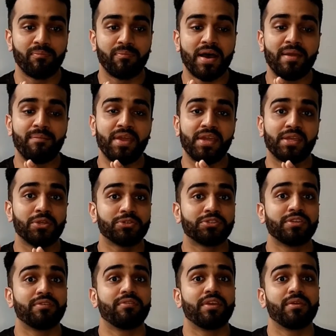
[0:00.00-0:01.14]
by making your
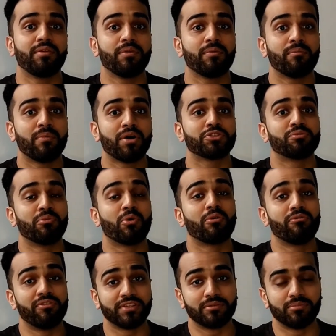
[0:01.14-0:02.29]
CV much
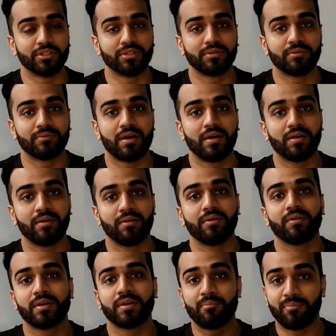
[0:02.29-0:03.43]
more visible
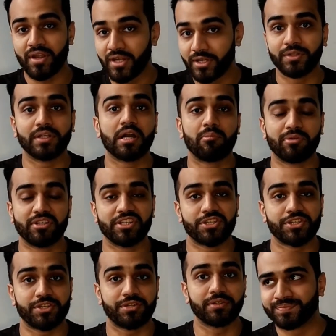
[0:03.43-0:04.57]
compared to the
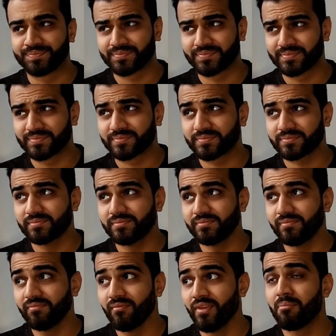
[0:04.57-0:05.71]
competition.
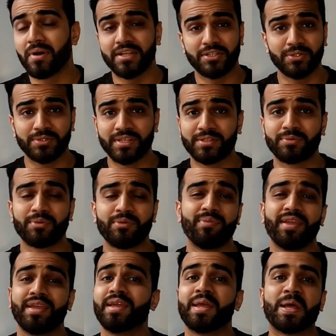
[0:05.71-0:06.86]
My 2 cents would
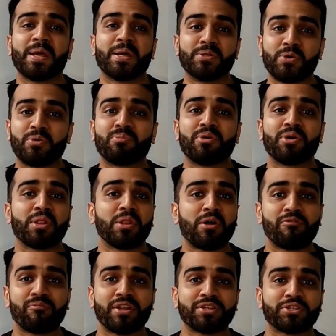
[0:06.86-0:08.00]
be, don't put a
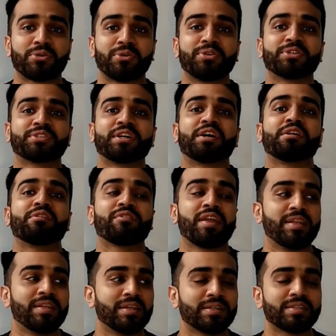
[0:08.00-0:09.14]
lot of pressure on yourself.
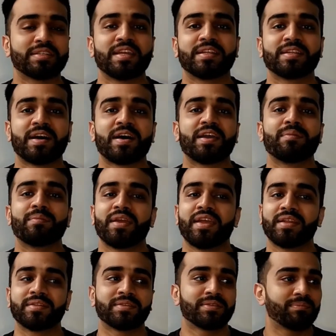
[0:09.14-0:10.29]
It does take time.
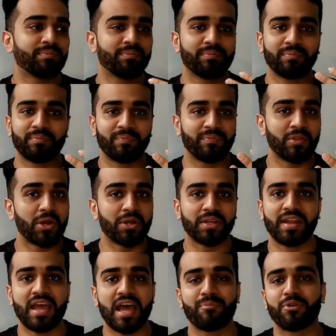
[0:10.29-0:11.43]
It's not
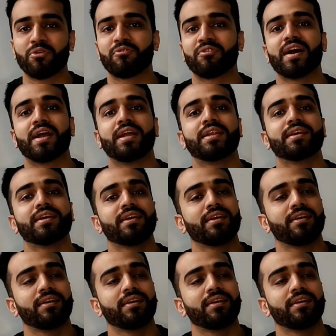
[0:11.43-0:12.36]
gonna happen overnight.